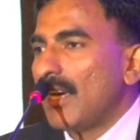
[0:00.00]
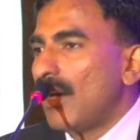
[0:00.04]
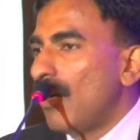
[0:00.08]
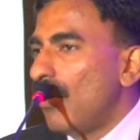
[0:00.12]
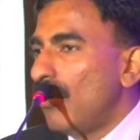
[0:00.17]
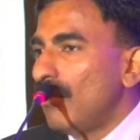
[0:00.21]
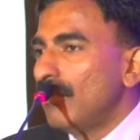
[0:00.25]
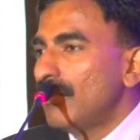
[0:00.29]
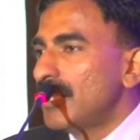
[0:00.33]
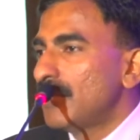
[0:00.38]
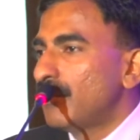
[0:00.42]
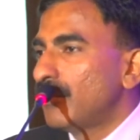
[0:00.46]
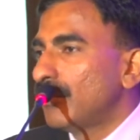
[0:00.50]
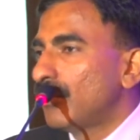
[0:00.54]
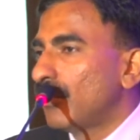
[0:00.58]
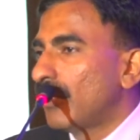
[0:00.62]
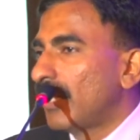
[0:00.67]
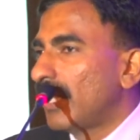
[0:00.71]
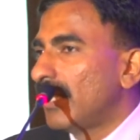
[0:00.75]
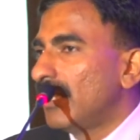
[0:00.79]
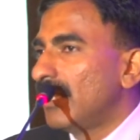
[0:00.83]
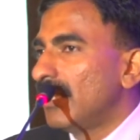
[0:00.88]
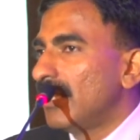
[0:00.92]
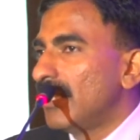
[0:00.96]
All this put
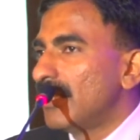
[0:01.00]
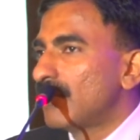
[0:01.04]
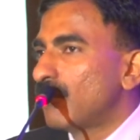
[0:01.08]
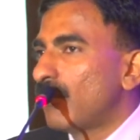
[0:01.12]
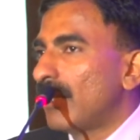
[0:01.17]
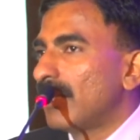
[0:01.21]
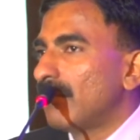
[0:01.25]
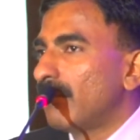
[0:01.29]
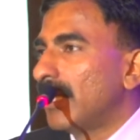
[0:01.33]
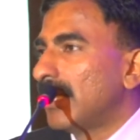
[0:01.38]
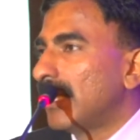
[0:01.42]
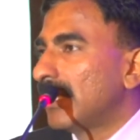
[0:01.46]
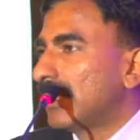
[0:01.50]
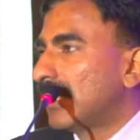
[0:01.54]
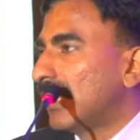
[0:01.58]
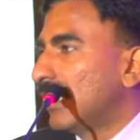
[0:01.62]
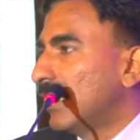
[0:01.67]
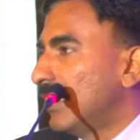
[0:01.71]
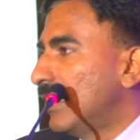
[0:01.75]
together is what big data